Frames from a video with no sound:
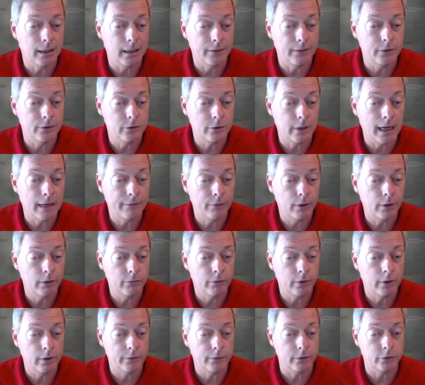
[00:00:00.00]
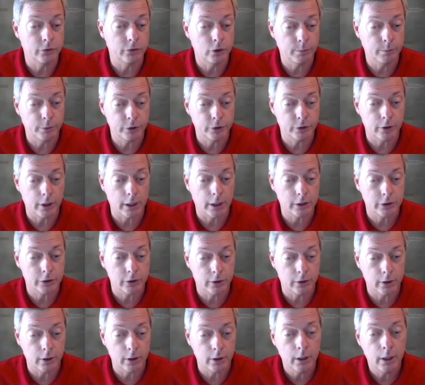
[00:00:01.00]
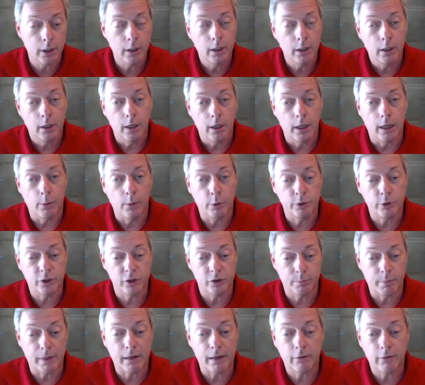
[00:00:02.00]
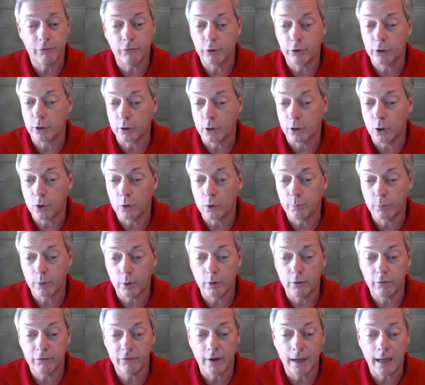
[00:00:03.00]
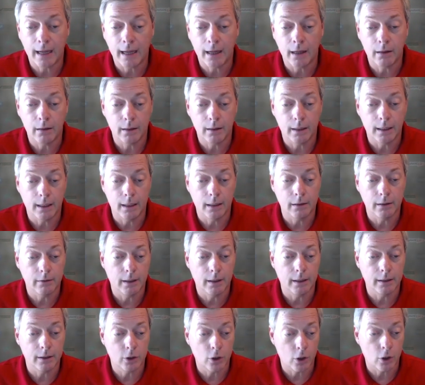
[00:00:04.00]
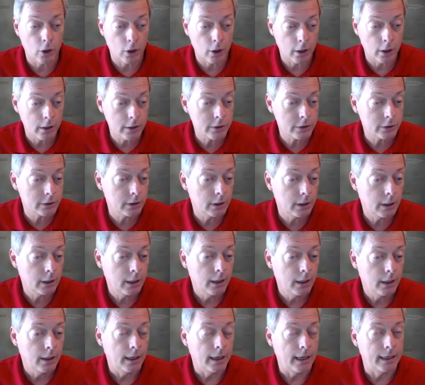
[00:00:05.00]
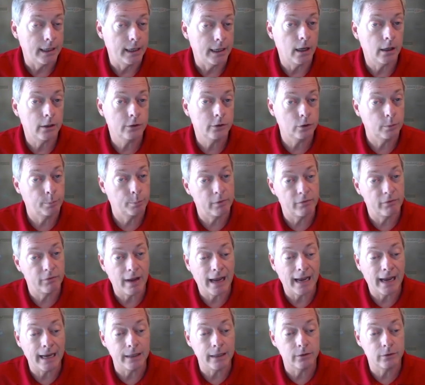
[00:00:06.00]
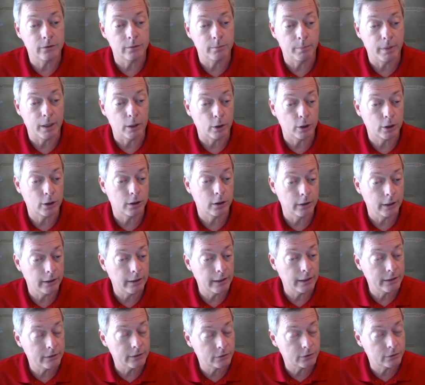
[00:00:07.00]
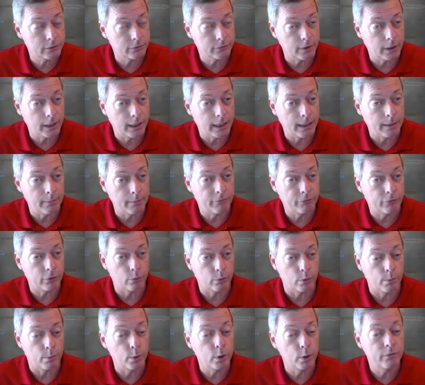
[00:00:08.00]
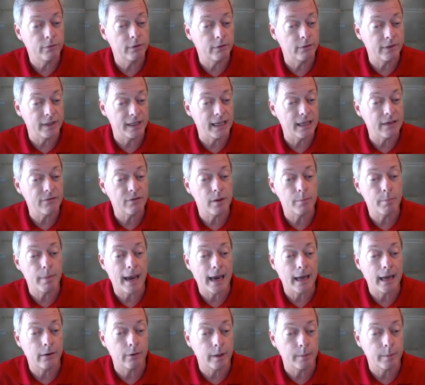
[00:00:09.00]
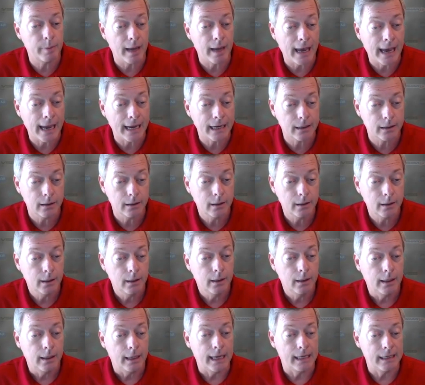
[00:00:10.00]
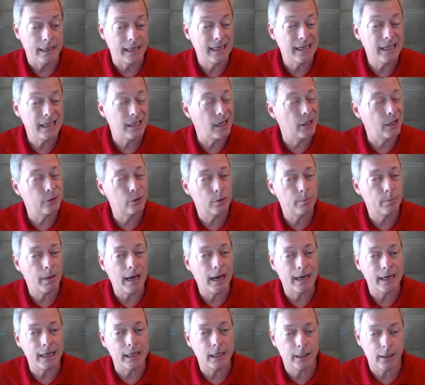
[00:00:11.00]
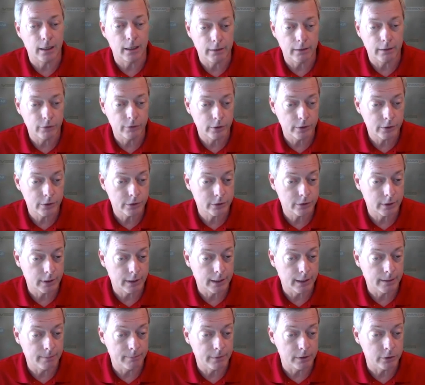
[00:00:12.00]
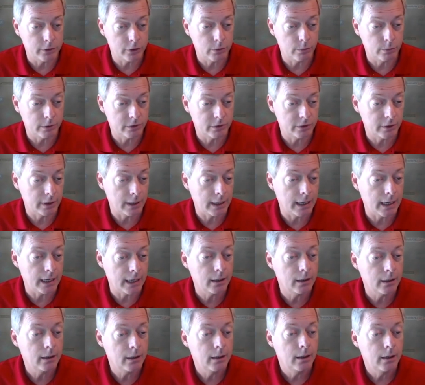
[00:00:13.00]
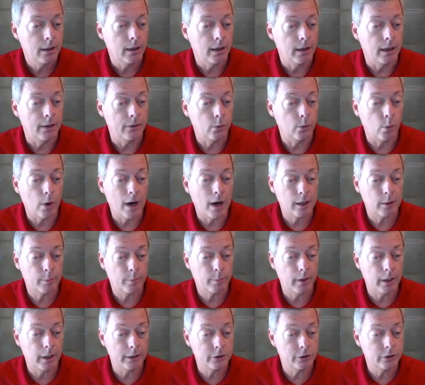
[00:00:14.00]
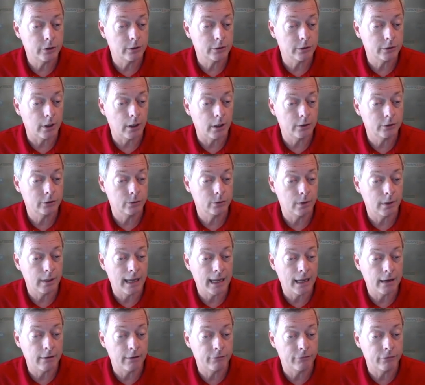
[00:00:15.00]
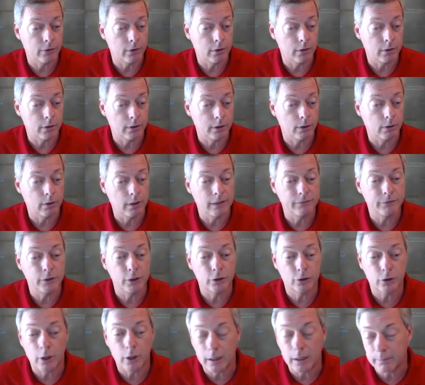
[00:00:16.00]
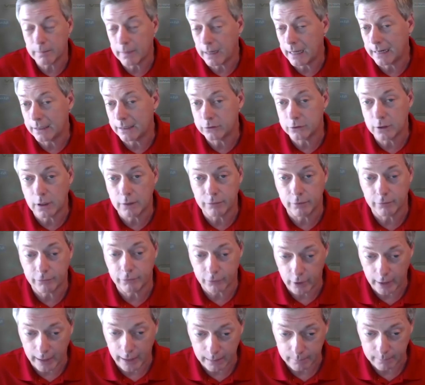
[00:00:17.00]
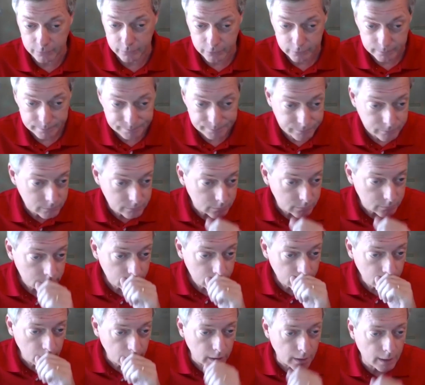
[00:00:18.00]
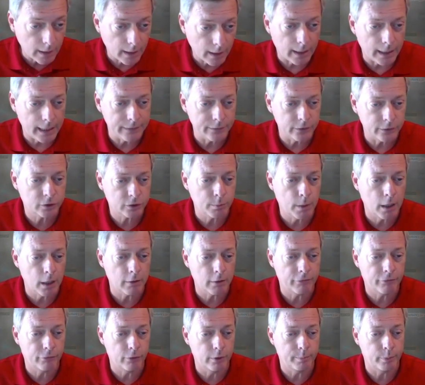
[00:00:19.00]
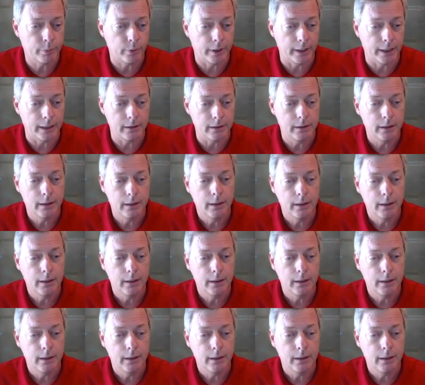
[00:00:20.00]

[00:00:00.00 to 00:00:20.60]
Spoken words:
the drive over, the superstructure, which is better for your low-profile cars. And it also provides better clearance for removing of the EV battery pack and any underbody covers that you would see. The wider plungers also allow for, you know, lifting truck bodies off of frames. And the smaller footprint,